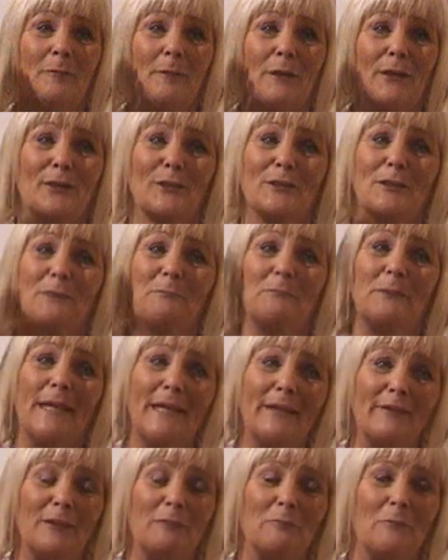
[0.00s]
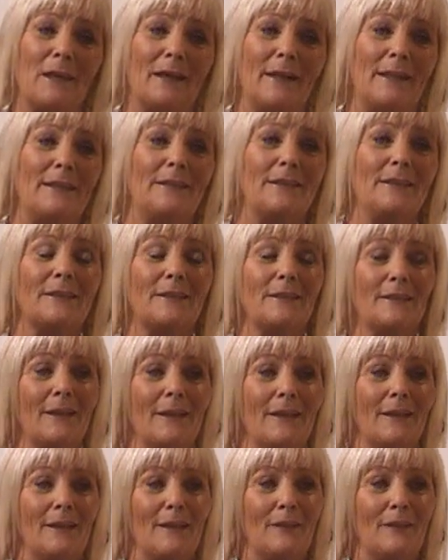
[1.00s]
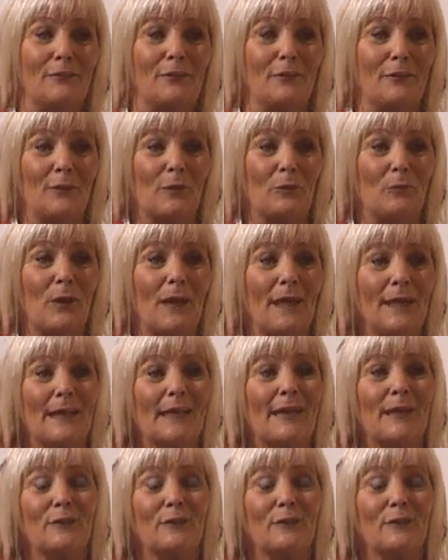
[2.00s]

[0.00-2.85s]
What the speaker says: Because to bear in mind that for White